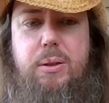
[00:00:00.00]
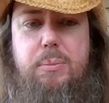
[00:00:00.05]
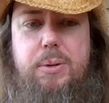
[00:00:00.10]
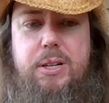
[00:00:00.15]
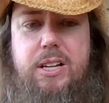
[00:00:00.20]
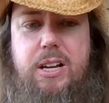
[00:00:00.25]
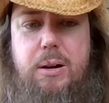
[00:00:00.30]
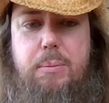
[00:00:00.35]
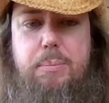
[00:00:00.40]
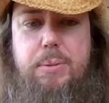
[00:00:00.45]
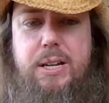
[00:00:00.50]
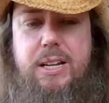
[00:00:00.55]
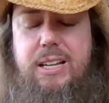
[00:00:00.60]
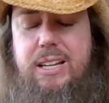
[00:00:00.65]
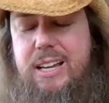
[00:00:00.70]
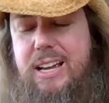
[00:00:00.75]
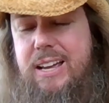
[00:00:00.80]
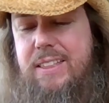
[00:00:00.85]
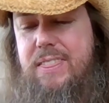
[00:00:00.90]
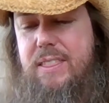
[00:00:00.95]
Development
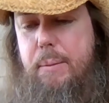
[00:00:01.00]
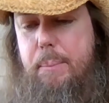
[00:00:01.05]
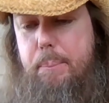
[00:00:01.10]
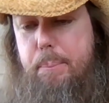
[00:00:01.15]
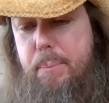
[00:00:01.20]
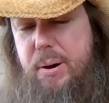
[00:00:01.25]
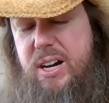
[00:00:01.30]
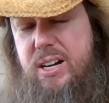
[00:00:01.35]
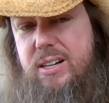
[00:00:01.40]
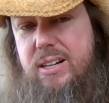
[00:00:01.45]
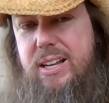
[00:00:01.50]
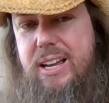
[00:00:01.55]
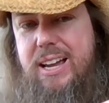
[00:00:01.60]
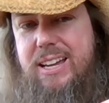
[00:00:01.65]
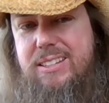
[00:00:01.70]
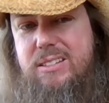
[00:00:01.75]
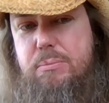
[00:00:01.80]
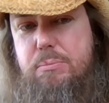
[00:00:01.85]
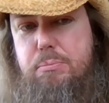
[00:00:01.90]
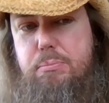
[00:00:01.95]
Company, and the bug
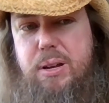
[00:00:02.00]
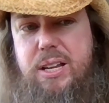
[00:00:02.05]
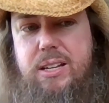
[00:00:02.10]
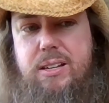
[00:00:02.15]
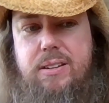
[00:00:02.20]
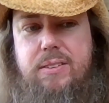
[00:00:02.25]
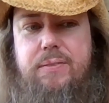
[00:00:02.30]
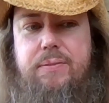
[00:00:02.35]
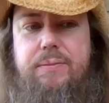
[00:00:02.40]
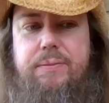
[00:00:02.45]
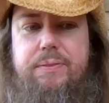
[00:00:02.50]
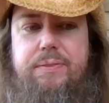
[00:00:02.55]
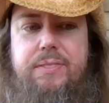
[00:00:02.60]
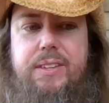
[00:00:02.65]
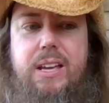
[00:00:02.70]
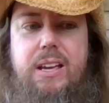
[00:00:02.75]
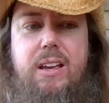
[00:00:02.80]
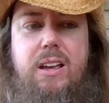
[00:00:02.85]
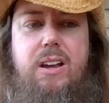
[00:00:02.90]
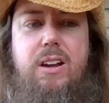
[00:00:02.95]
has bitten.
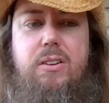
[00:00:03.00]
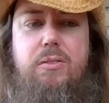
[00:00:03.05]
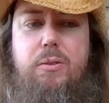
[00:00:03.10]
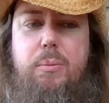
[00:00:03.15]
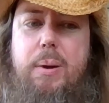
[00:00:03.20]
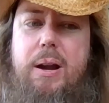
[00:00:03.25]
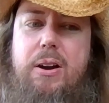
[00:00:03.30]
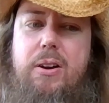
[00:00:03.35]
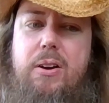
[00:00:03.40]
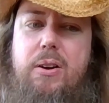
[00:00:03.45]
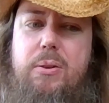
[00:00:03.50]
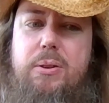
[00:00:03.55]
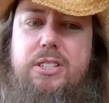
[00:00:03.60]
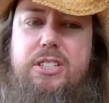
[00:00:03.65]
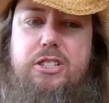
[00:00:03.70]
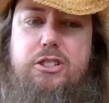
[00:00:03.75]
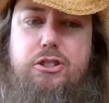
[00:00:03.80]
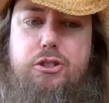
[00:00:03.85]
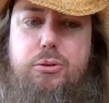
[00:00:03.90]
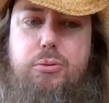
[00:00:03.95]
Romero
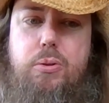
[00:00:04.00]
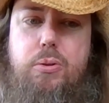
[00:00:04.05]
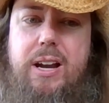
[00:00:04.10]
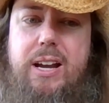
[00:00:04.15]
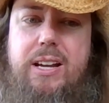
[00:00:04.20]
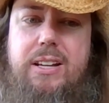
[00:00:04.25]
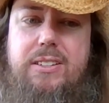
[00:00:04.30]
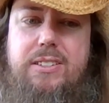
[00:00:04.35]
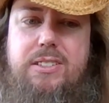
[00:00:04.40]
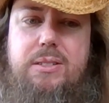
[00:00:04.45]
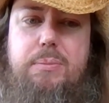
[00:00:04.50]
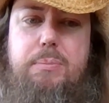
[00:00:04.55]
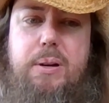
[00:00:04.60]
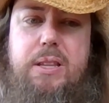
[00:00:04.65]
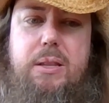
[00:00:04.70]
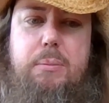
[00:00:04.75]
is entranced